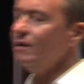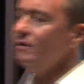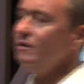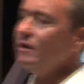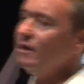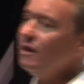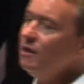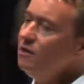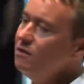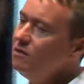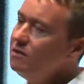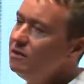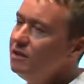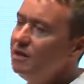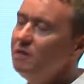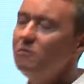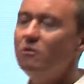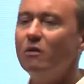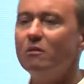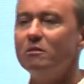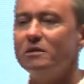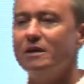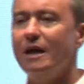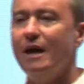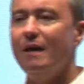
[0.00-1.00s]
So can you see
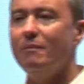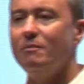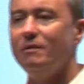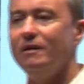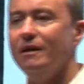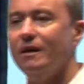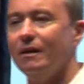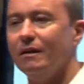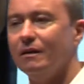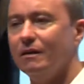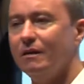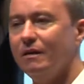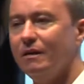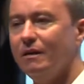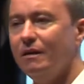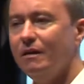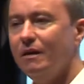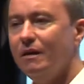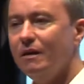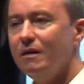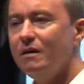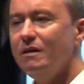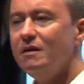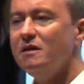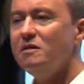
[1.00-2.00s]
what was happening?
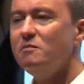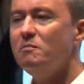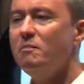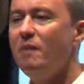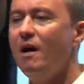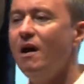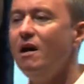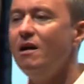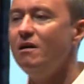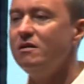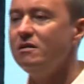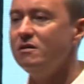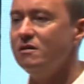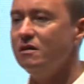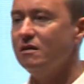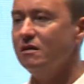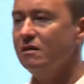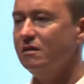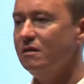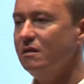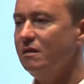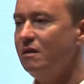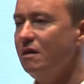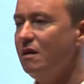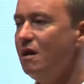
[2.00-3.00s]
This person